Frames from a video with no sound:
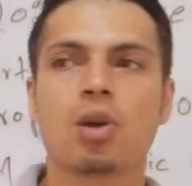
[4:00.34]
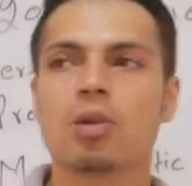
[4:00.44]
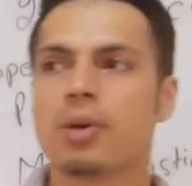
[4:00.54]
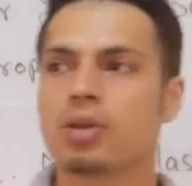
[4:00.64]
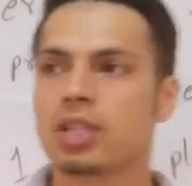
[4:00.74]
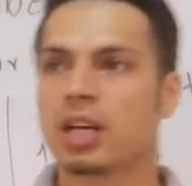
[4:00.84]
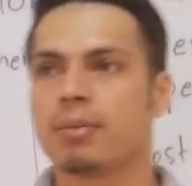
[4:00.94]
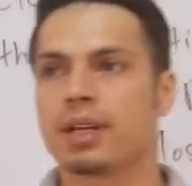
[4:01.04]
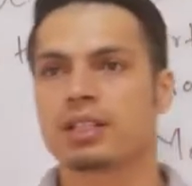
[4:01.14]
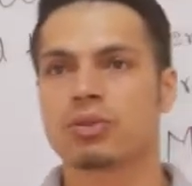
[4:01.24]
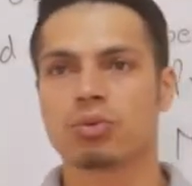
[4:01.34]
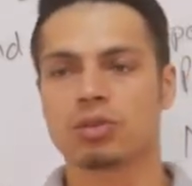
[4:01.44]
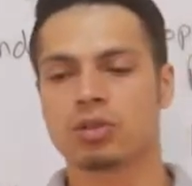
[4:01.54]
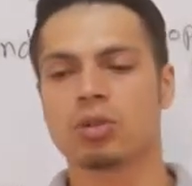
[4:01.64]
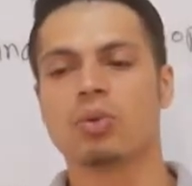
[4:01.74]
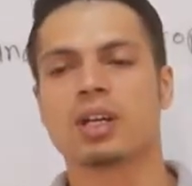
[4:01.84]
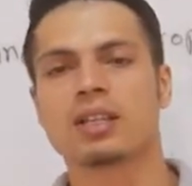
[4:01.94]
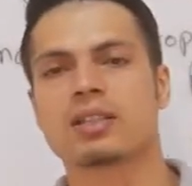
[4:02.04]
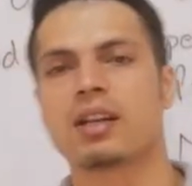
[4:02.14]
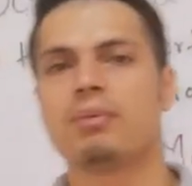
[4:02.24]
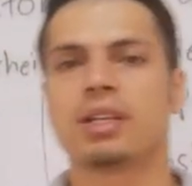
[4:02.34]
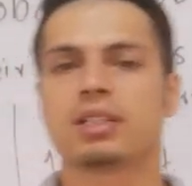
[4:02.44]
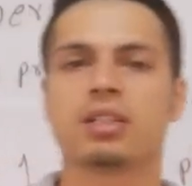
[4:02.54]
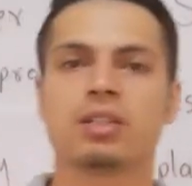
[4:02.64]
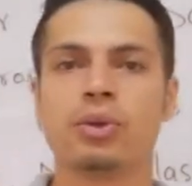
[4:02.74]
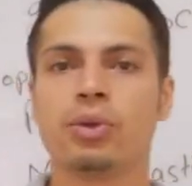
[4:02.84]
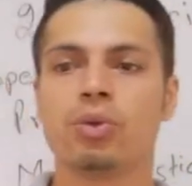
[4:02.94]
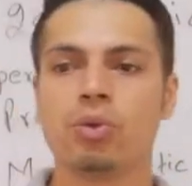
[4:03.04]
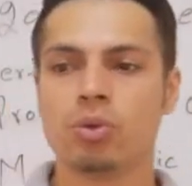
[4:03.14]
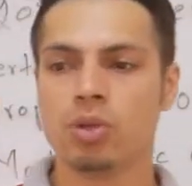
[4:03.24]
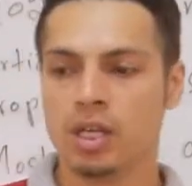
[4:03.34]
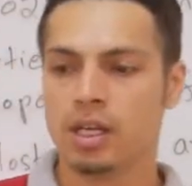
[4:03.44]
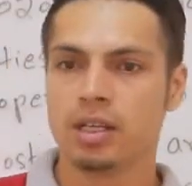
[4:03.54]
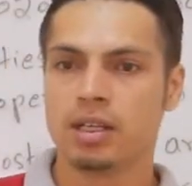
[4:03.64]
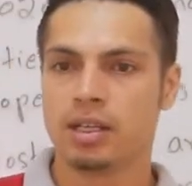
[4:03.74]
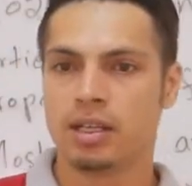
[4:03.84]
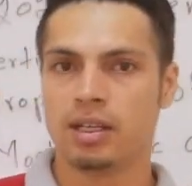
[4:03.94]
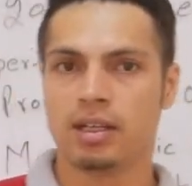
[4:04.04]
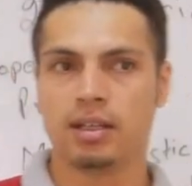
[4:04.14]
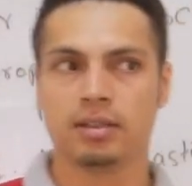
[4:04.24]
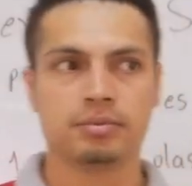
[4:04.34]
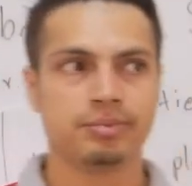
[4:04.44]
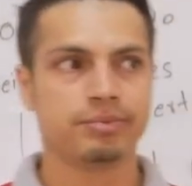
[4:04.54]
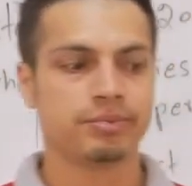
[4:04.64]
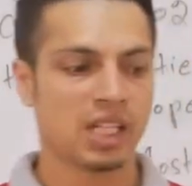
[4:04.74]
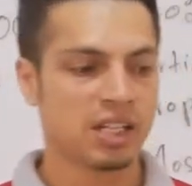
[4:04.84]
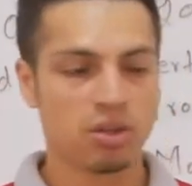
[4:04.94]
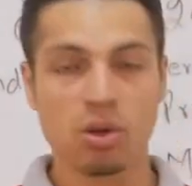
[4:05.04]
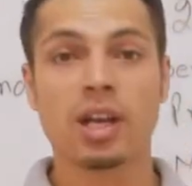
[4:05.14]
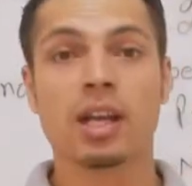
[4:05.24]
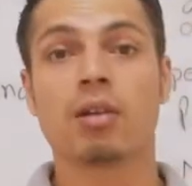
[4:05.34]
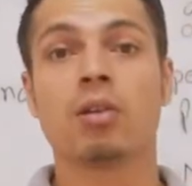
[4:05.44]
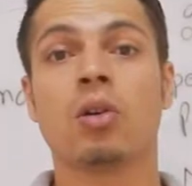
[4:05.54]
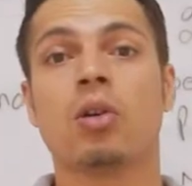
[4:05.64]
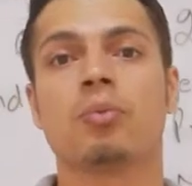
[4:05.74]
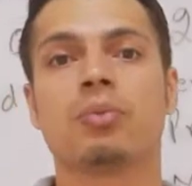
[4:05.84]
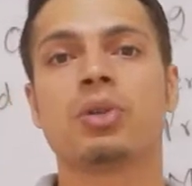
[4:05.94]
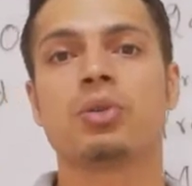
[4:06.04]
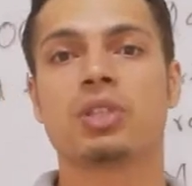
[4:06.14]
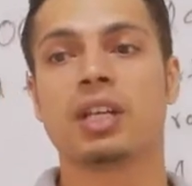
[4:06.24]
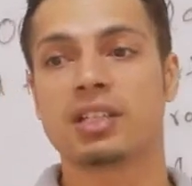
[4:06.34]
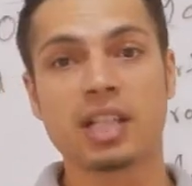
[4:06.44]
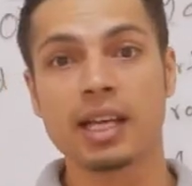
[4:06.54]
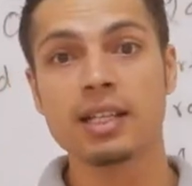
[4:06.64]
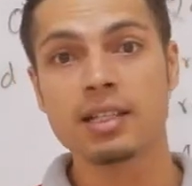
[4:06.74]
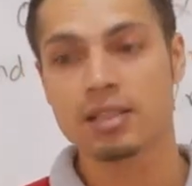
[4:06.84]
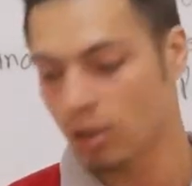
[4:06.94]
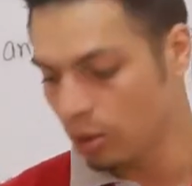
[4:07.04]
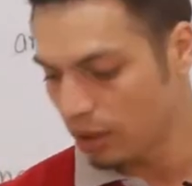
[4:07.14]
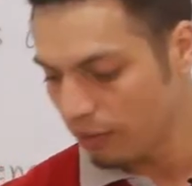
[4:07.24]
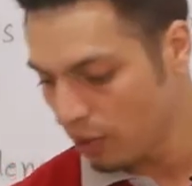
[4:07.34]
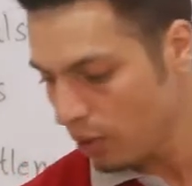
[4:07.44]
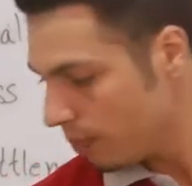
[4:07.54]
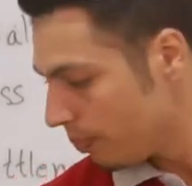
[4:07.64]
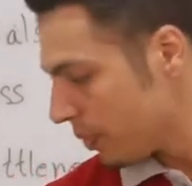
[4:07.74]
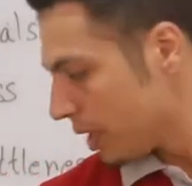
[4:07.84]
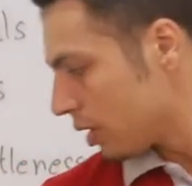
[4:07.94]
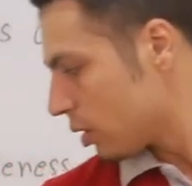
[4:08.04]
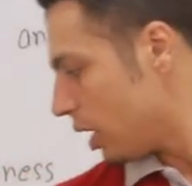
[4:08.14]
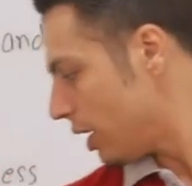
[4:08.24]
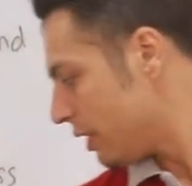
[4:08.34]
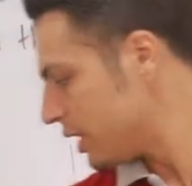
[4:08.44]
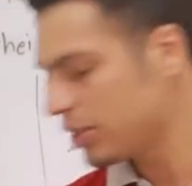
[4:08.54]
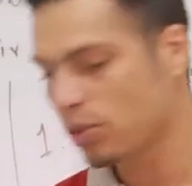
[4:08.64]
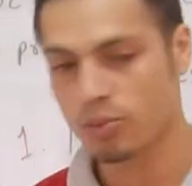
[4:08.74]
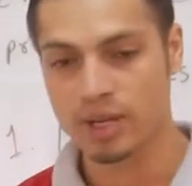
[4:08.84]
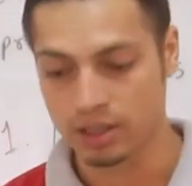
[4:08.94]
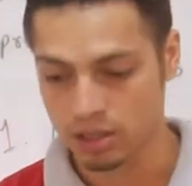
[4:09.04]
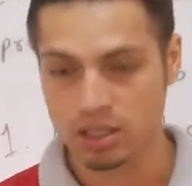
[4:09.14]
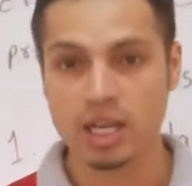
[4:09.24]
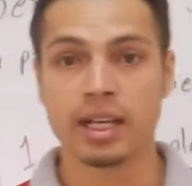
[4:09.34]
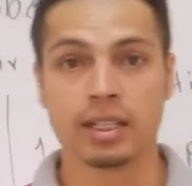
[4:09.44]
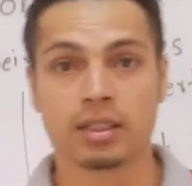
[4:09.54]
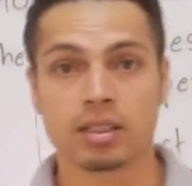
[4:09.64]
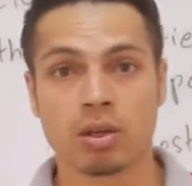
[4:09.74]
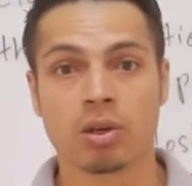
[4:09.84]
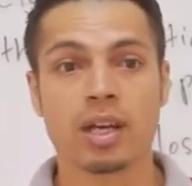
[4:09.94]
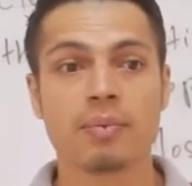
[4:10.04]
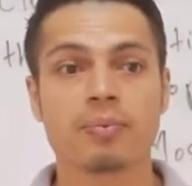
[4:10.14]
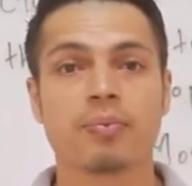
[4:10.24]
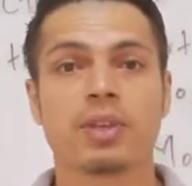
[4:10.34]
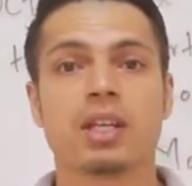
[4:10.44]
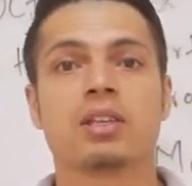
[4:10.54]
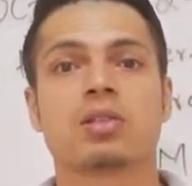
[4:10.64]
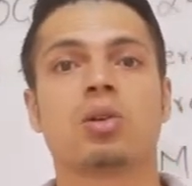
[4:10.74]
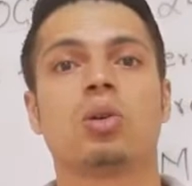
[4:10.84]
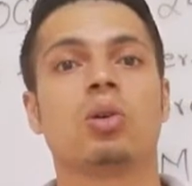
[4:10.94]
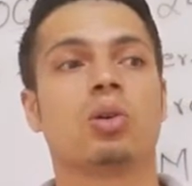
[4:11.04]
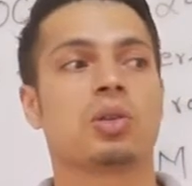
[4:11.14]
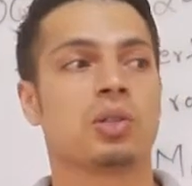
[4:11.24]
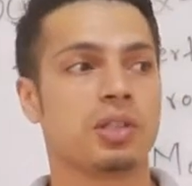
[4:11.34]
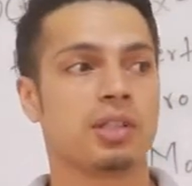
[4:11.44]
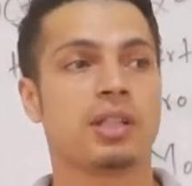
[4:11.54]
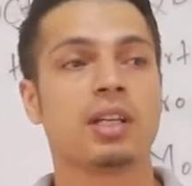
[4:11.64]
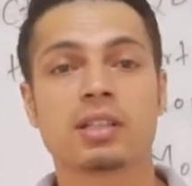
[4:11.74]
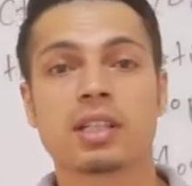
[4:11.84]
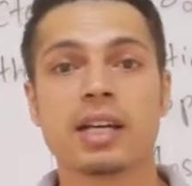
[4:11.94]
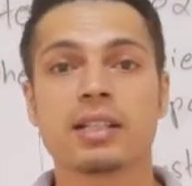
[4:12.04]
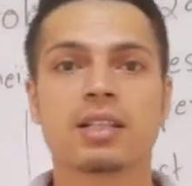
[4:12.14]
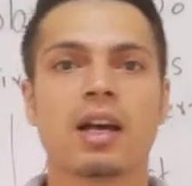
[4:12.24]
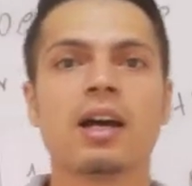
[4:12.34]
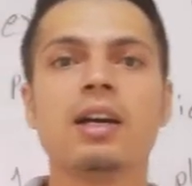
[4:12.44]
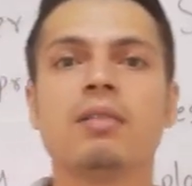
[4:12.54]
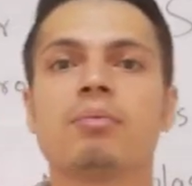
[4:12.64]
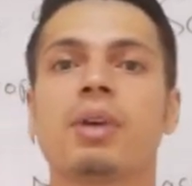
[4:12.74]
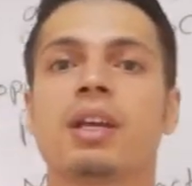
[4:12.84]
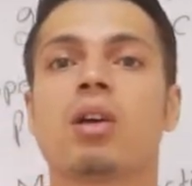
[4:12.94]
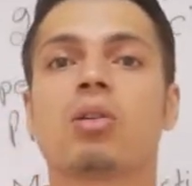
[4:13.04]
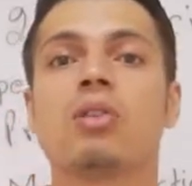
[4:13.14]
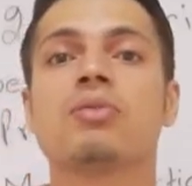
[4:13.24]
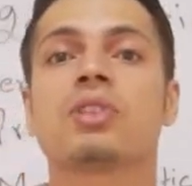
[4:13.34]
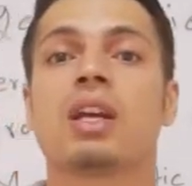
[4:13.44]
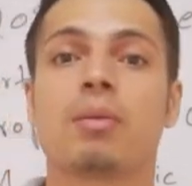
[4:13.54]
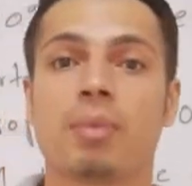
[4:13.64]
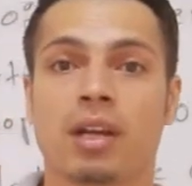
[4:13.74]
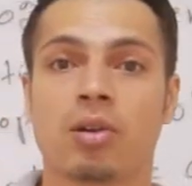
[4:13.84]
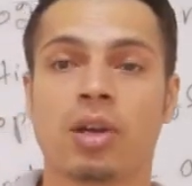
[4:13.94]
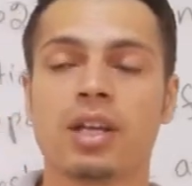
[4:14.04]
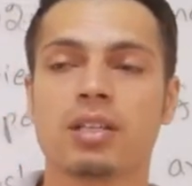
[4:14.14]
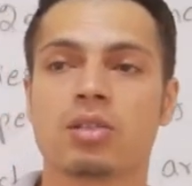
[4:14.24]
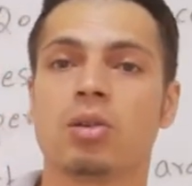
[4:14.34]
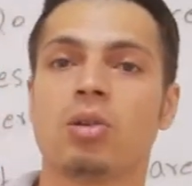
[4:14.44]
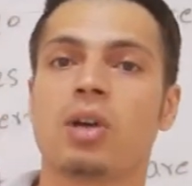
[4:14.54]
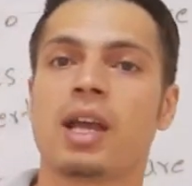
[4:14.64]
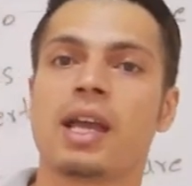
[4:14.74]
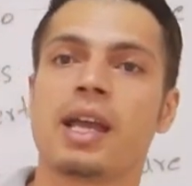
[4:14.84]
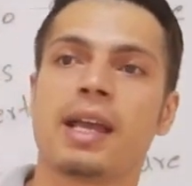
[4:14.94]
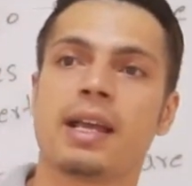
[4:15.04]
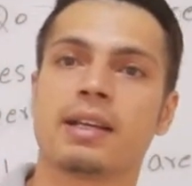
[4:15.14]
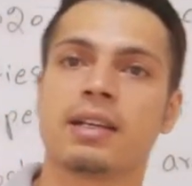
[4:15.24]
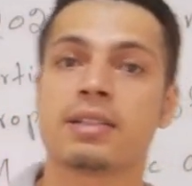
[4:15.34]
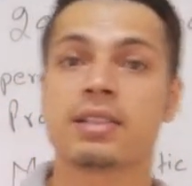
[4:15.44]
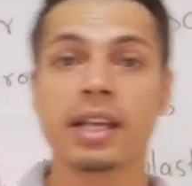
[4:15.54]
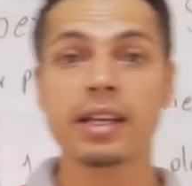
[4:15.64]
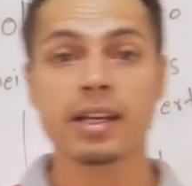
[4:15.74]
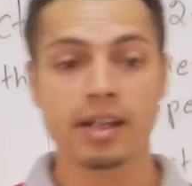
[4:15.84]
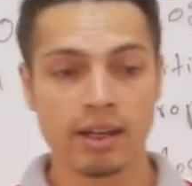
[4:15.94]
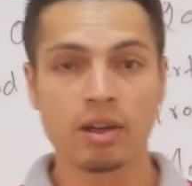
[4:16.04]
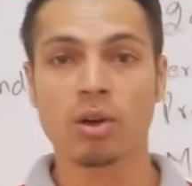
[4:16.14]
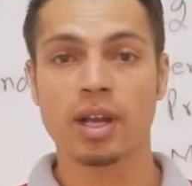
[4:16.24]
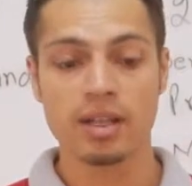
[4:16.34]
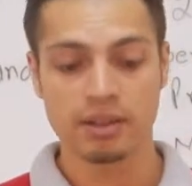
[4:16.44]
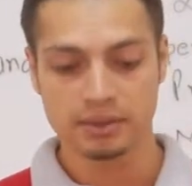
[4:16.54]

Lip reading: talk about ceramics. So what are ceramics? You at your home you see tiles on the floor. So even this room has tiles. Okay, so the tiles are made out of ceramic. Okay, so and sink. Okay,